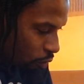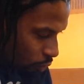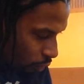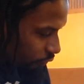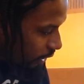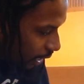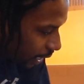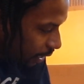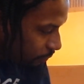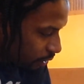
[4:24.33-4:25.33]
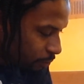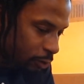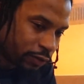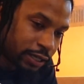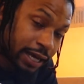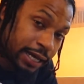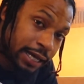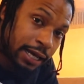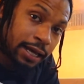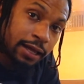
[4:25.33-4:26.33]
or if you can't get them in the middle of the
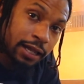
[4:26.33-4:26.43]
day,